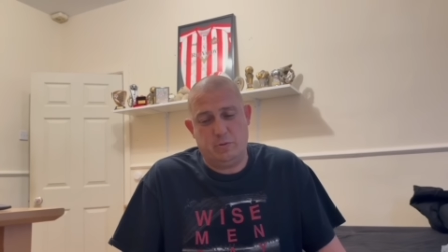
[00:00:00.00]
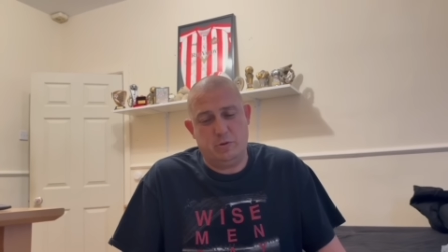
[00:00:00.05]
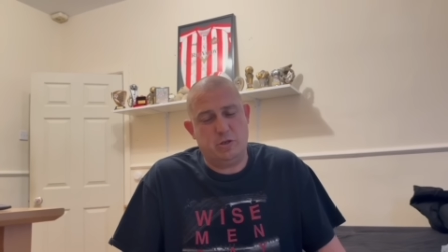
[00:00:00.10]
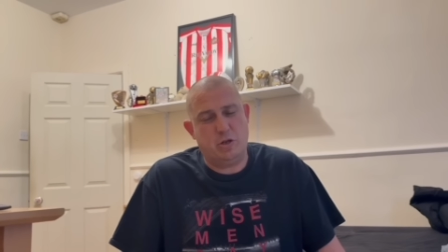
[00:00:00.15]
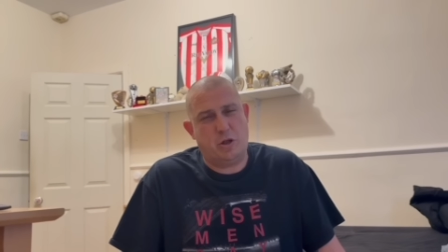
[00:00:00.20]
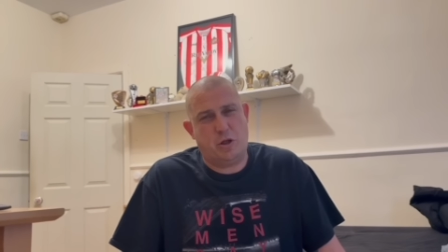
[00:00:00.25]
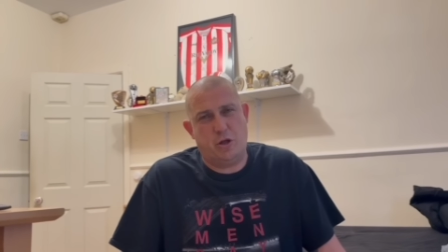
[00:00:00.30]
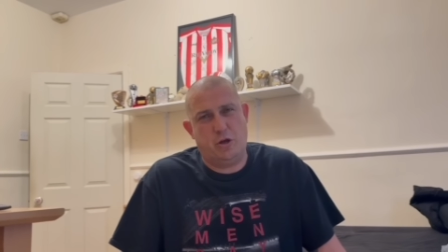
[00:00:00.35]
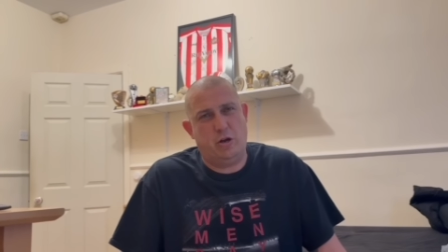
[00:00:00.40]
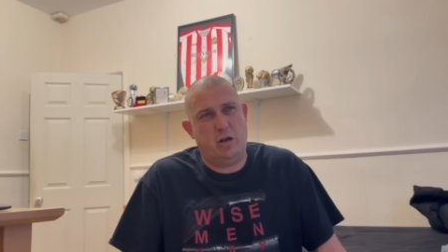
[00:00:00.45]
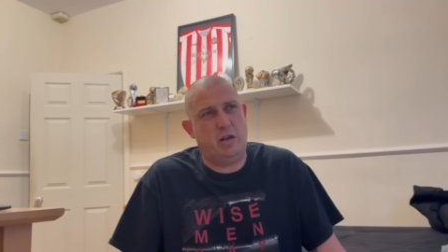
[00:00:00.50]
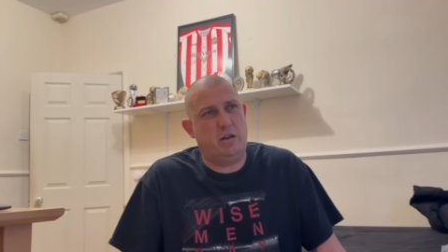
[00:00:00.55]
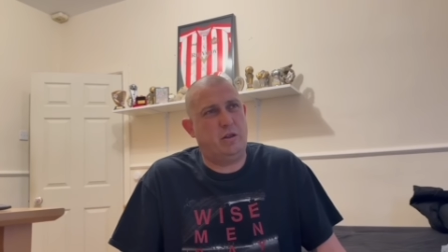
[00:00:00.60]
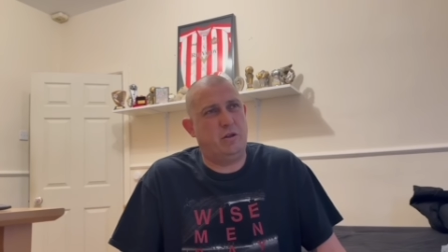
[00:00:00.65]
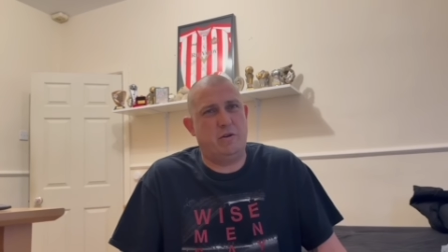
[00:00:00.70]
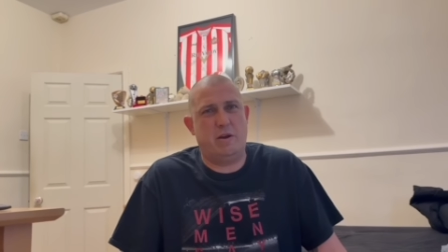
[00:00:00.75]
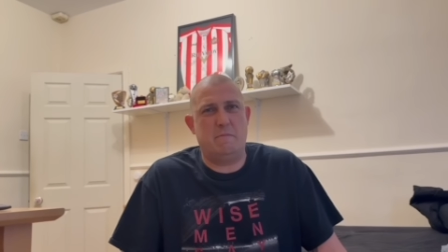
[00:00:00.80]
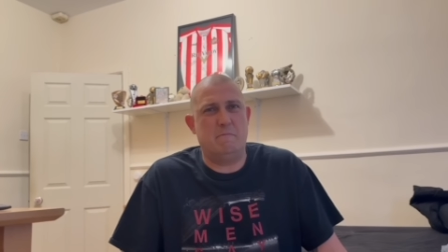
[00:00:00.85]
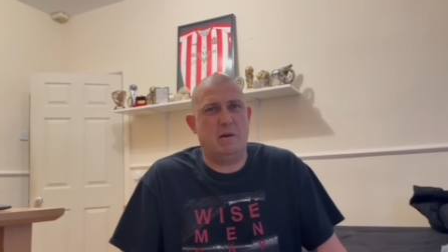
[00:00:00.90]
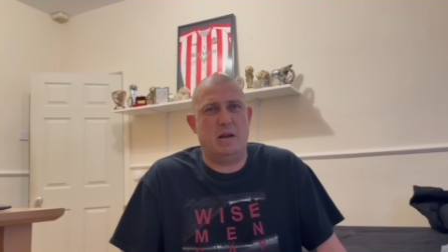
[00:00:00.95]
Was it
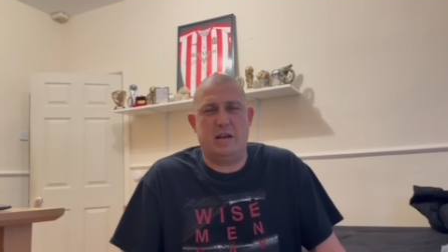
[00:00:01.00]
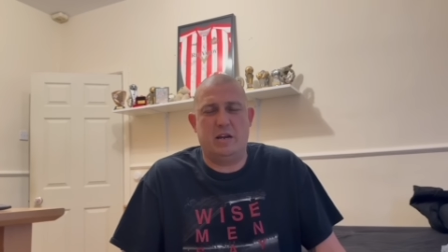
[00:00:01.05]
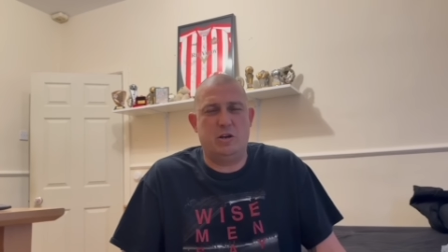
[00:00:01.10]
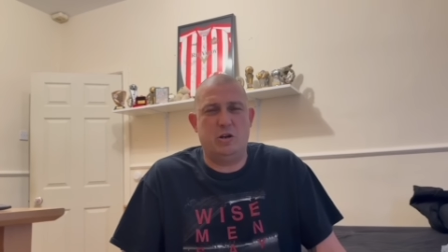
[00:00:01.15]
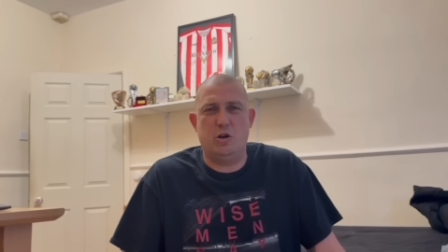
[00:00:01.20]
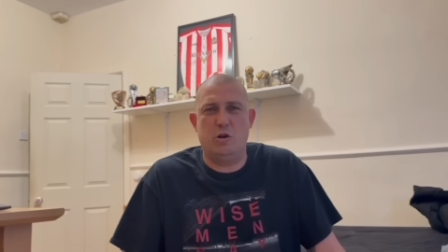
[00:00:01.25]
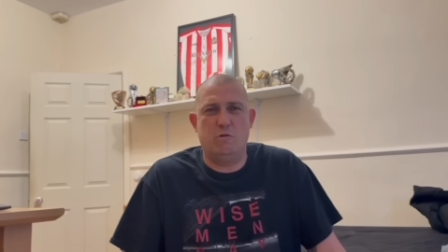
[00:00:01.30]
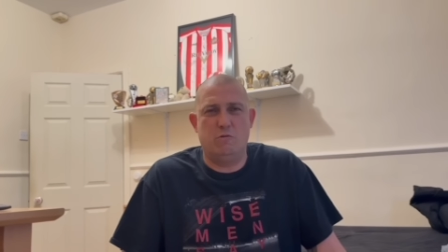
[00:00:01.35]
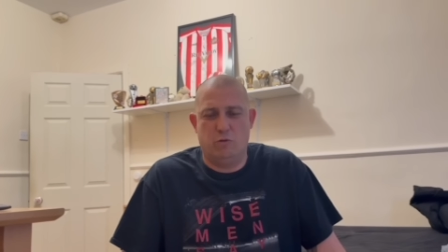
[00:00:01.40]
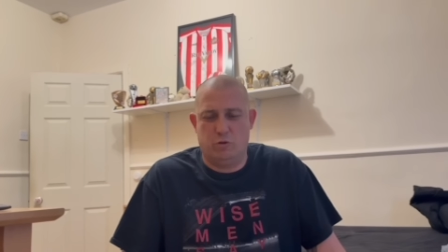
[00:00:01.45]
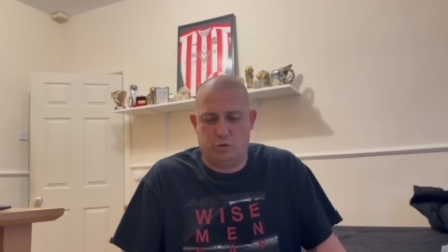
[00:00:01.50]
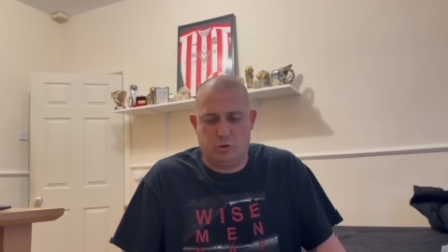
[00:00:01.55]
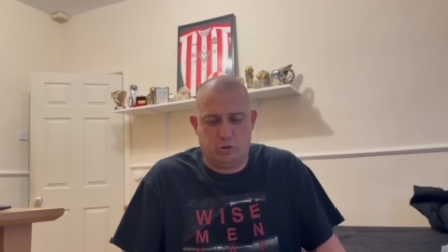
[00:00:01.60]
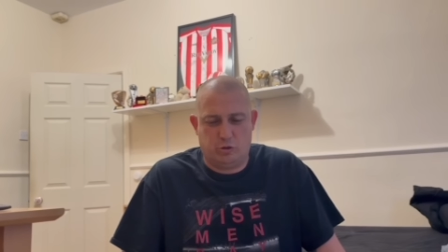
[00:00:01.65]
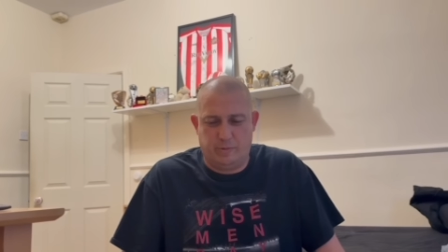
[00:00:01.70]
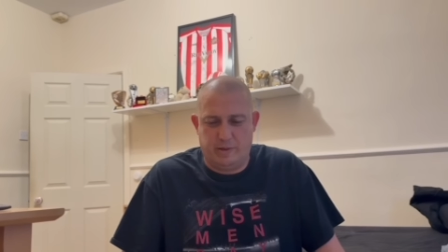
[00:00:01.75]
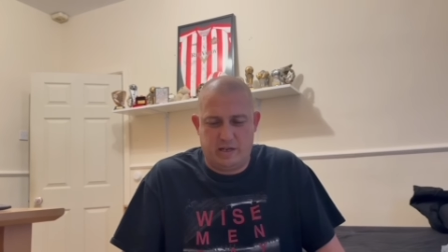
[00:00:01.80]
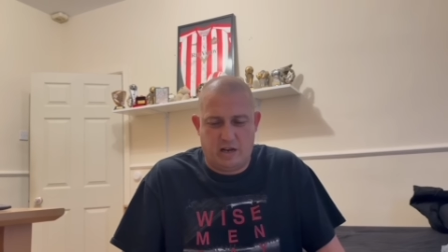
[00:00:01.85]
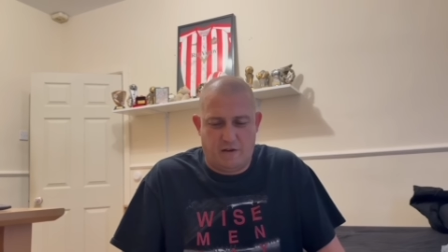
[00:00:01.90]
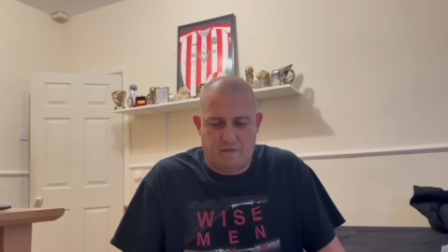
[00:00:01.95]
33 million euros or
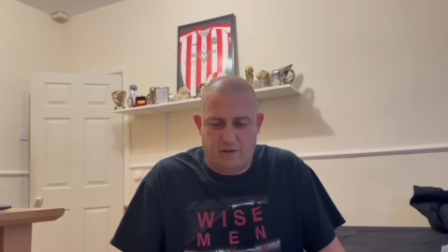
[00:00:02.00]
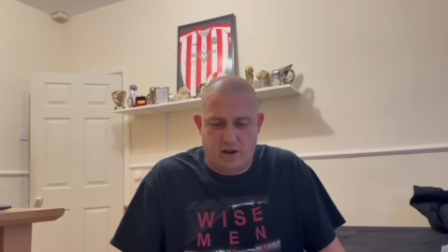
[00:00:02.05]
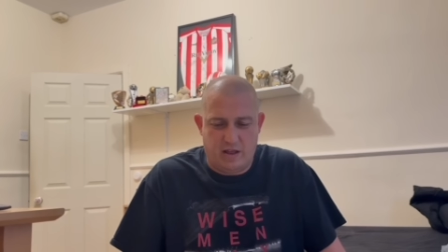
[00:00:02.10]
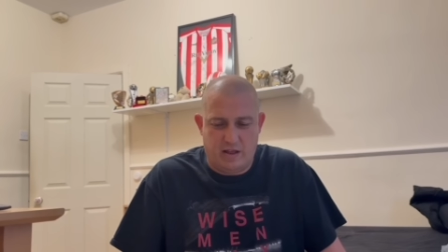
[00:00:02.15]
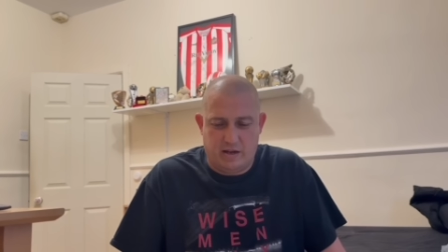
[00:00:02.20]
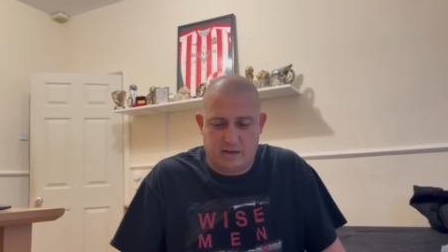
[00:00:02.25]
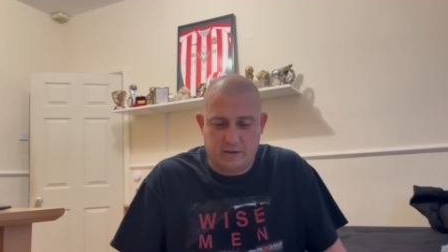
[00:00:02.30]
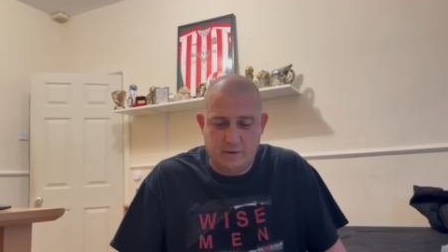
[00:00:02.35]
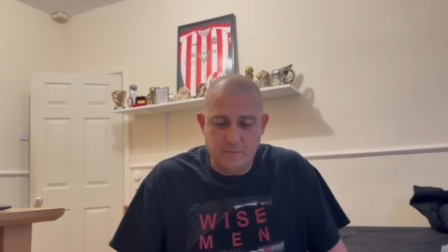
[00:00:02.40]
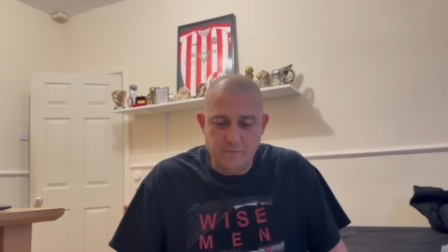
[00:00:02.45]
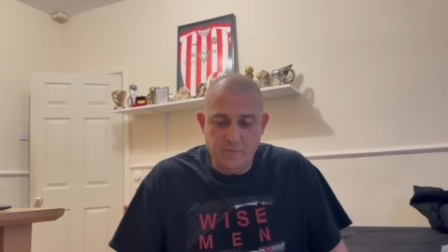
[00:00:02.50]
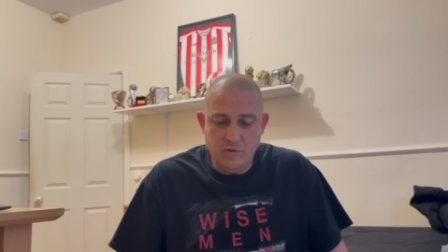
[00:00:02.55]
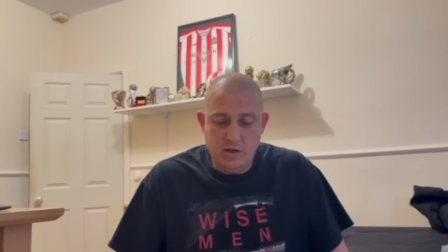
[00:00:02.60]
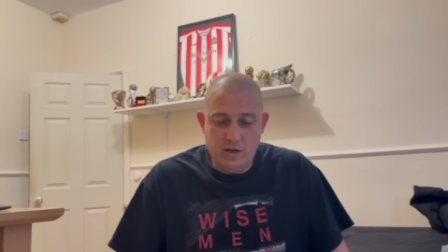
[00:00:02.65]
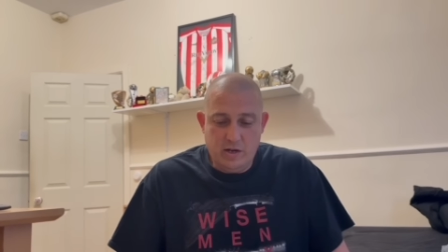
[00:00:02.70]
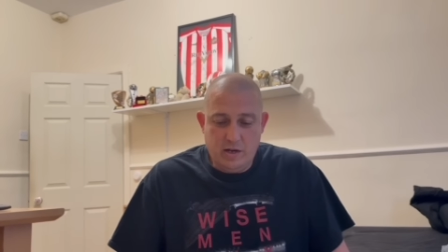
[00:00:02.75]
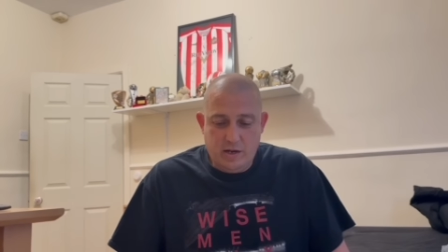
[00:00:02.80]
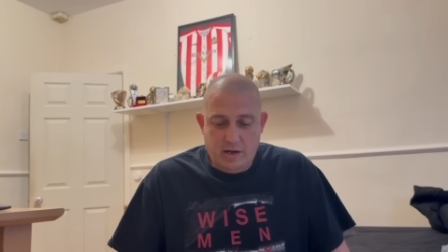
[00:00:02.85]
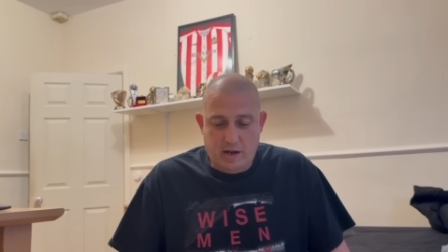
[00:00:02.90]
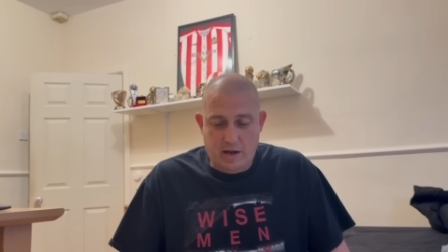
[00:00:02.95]
something daft like
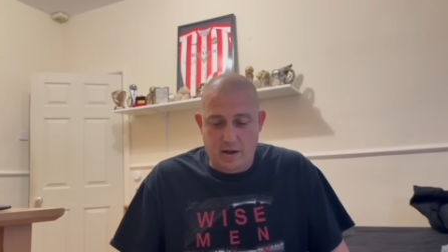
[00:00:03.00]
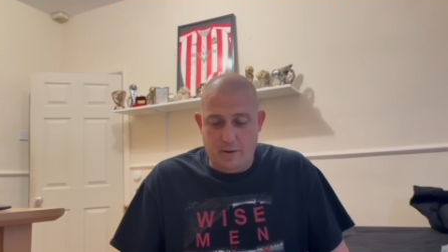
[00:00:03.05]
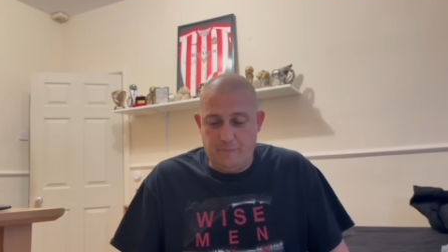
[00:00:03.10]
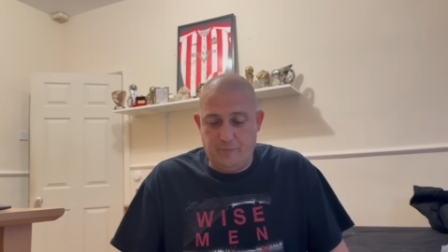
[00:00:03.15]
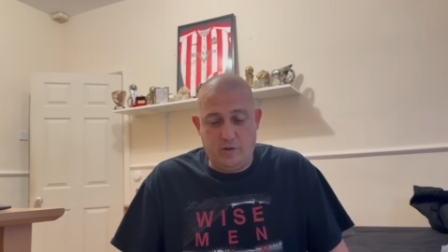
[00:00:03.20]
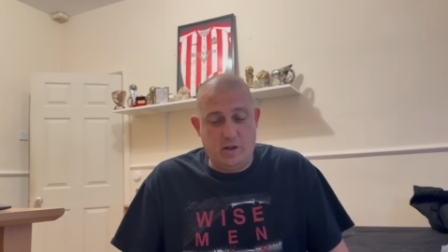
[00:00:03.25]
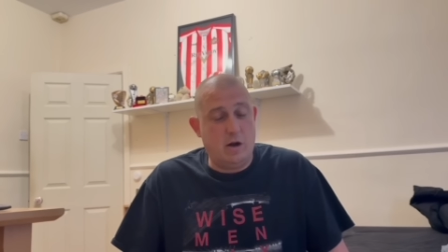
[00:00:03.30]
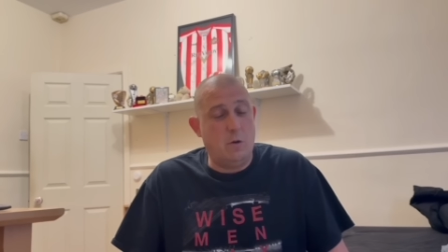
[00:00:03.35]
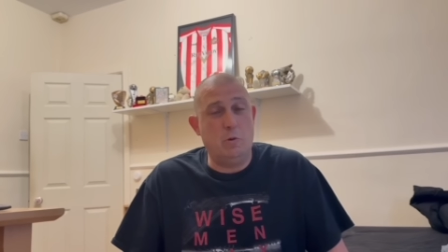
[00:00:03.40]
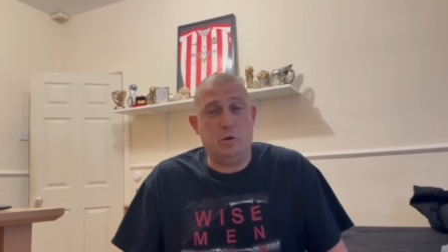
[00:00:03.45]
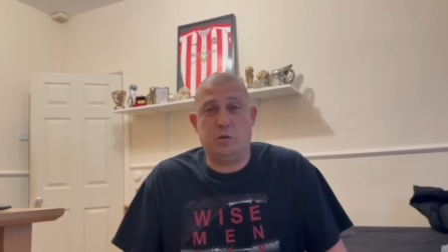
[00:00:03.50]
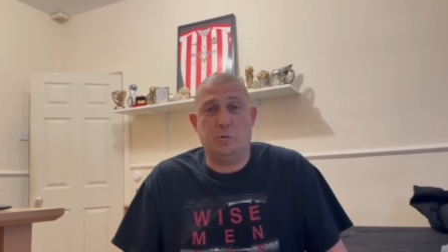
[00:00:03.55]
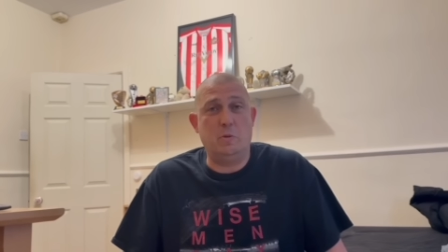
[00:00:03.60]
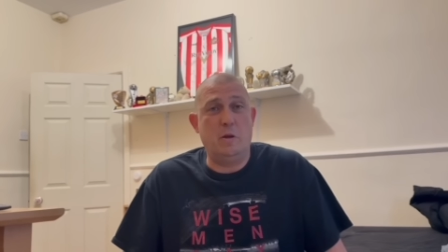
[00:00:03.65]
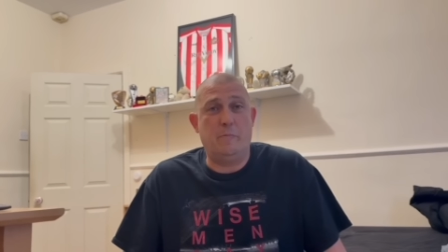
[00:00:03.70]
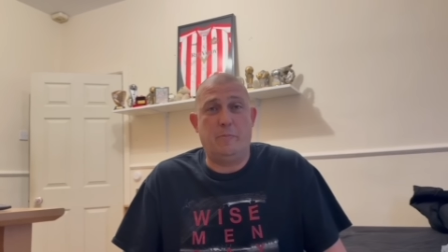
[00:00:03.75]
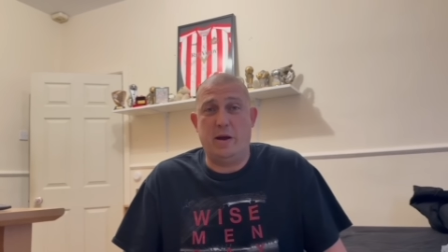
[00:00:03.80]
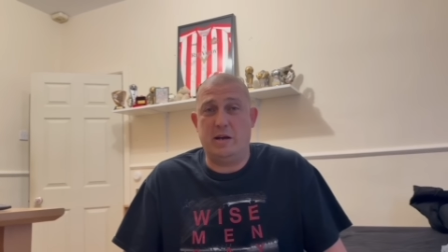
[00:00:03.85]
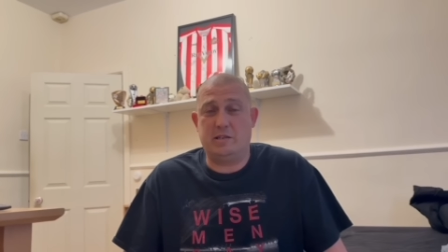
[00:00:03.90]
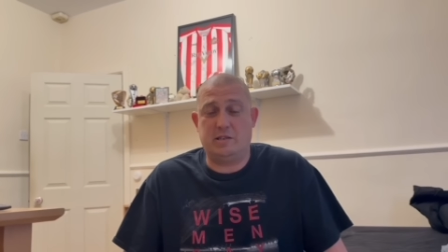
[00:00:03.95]
that? I wish him
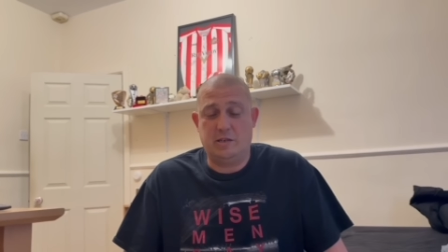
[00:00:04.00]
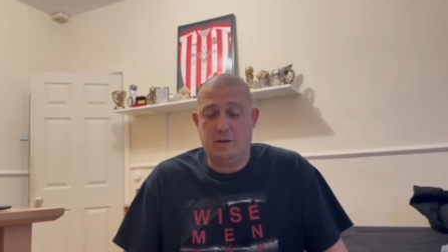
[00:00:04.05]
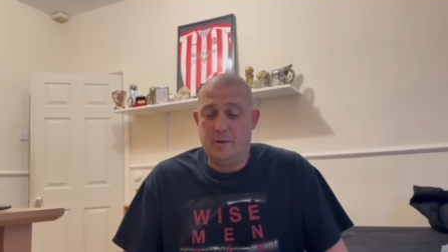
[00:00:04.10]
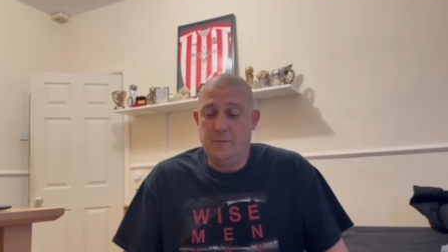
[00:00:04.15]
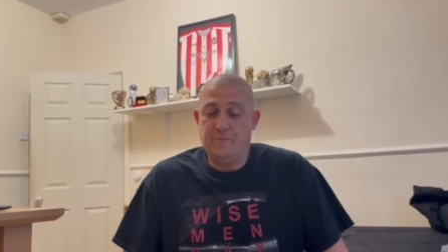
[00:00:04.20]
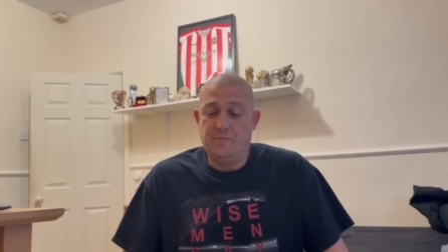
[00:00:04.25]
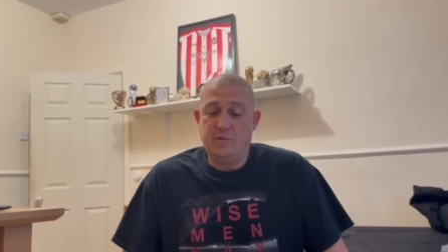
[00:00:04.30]
the best.